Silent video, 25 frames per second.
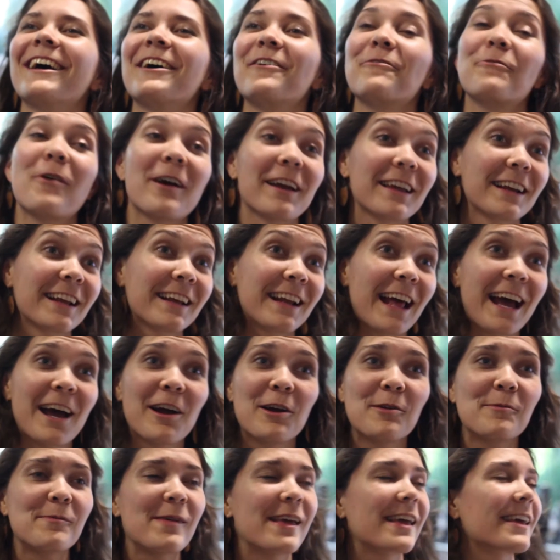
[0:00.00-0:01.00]
Working at
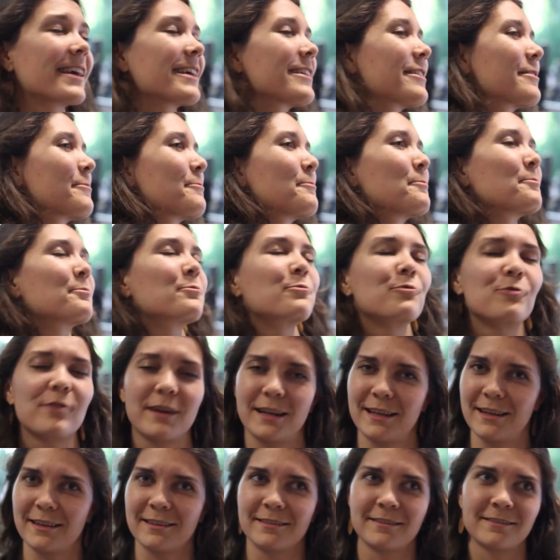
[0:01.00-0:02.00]
ARUP is
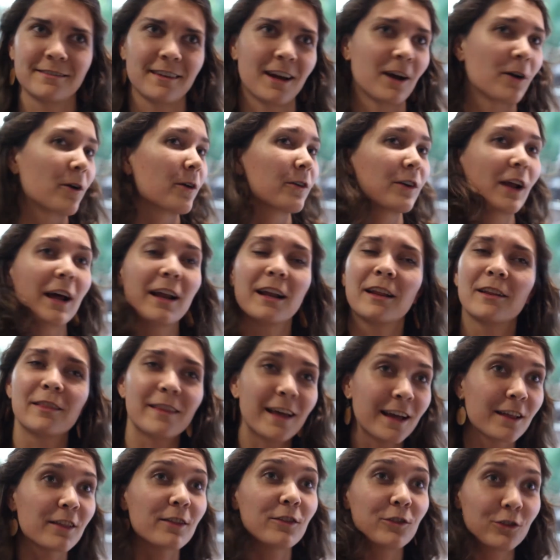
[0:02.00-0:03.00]
brilliant. Oh,
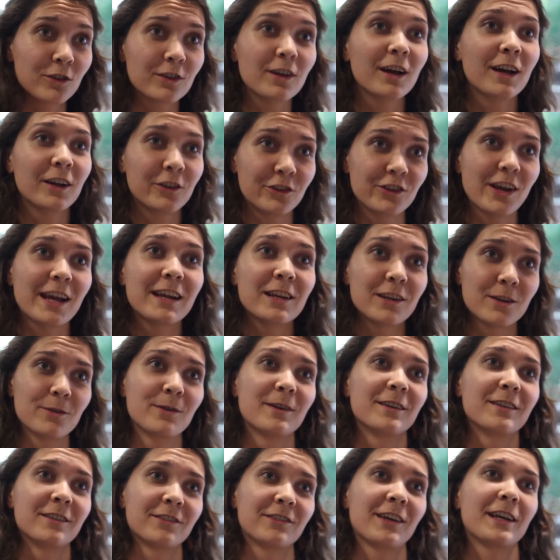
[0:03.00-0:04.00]
and that's a
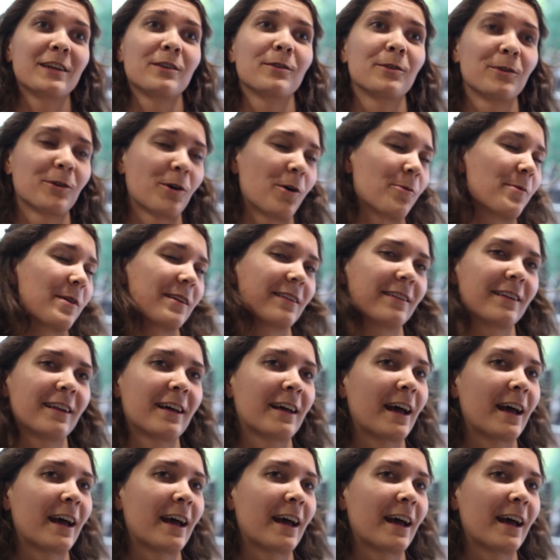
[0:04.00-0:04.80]
genuine comment.